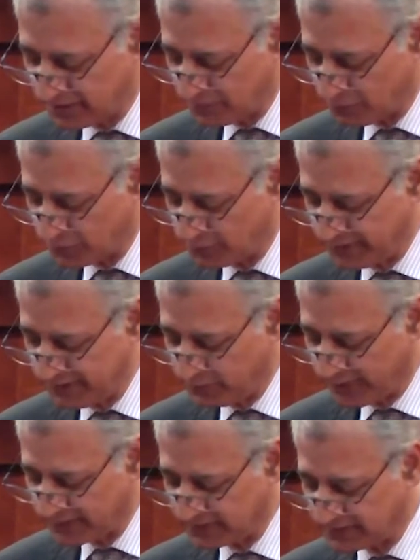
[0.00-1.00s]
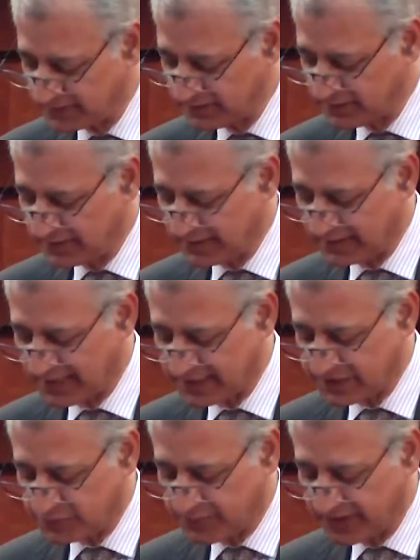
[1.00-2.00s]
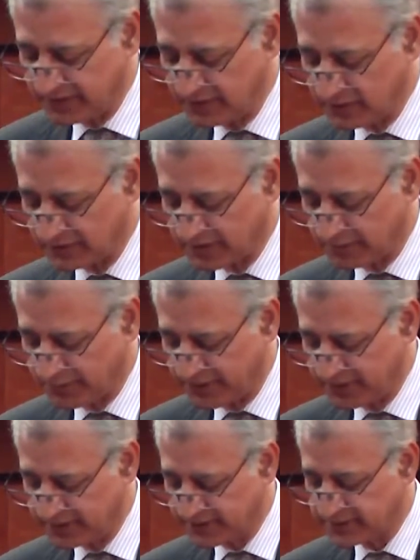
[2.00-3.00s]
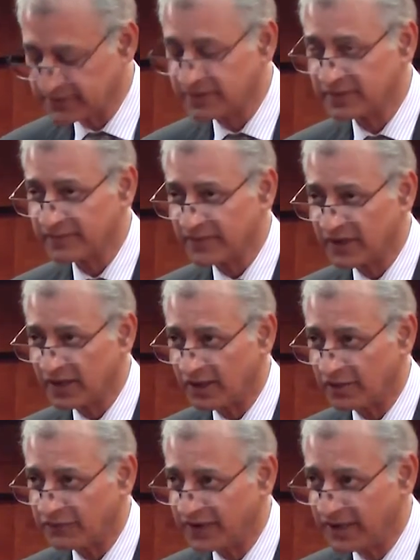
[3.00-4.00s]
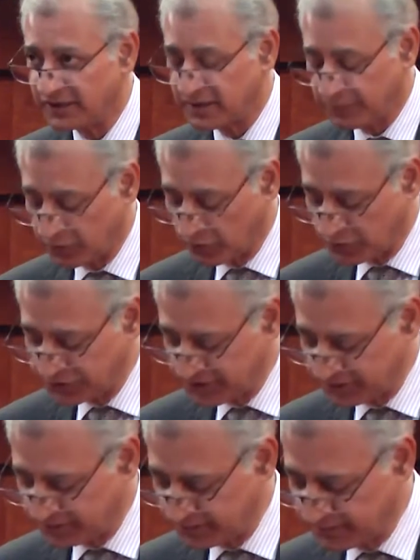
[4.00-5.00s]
would be one that is built on the pillars of entrepreneurship